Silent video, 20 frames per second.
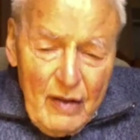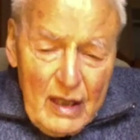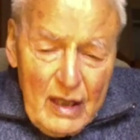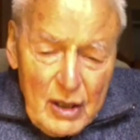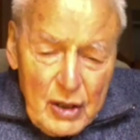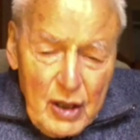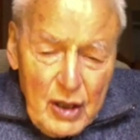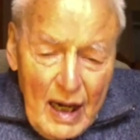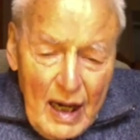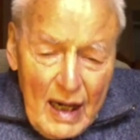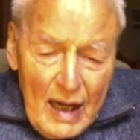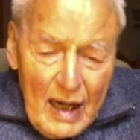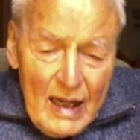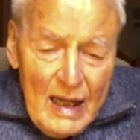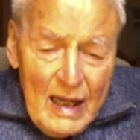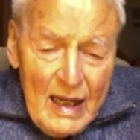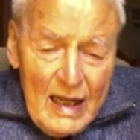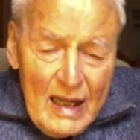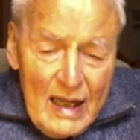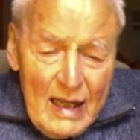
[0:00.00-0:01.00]
trial,
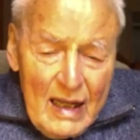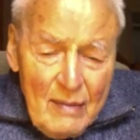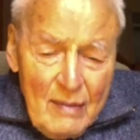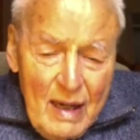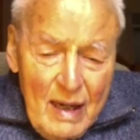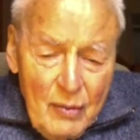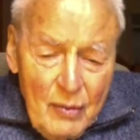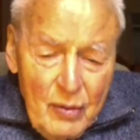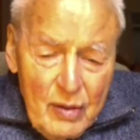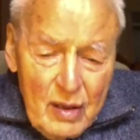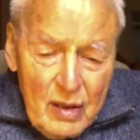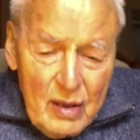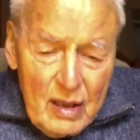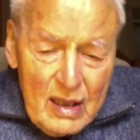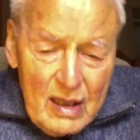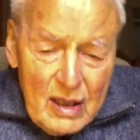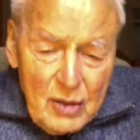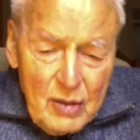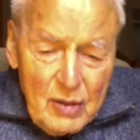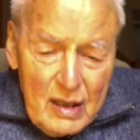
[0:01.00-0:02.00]
he met with the
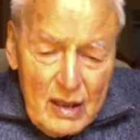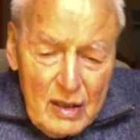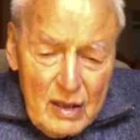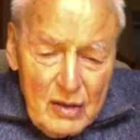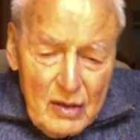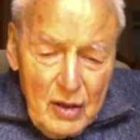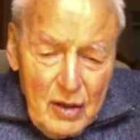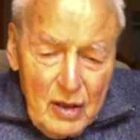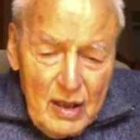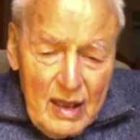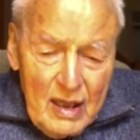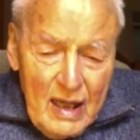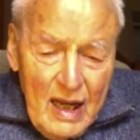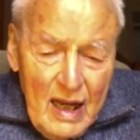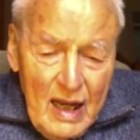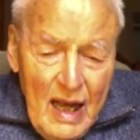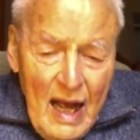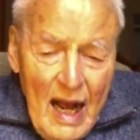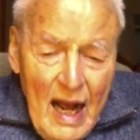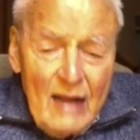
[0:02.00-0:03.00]
district attorney
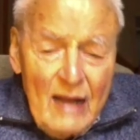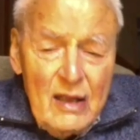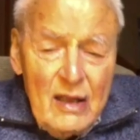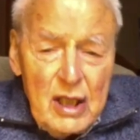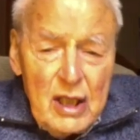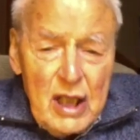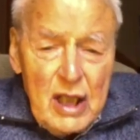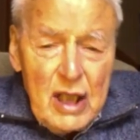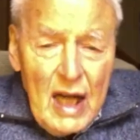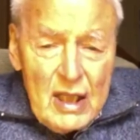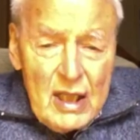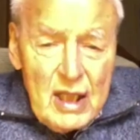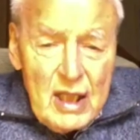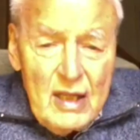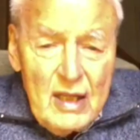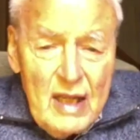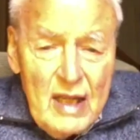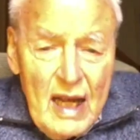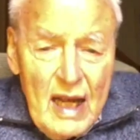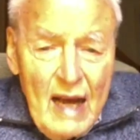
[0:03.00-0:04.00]
and the judge,
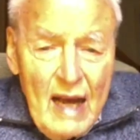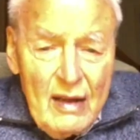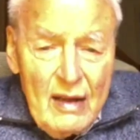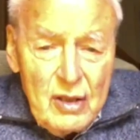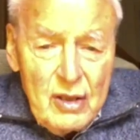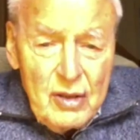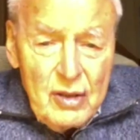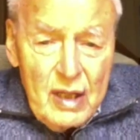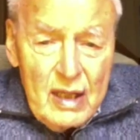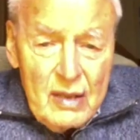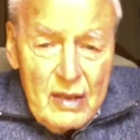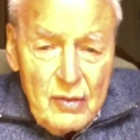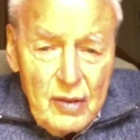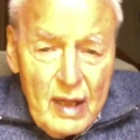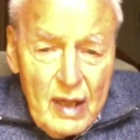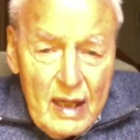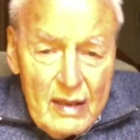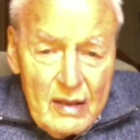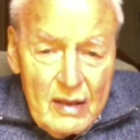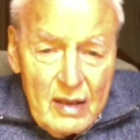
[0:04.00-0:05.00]
and they had a drink
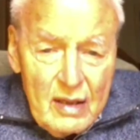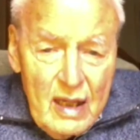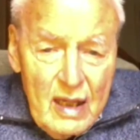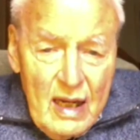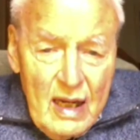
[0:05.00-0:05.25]
together.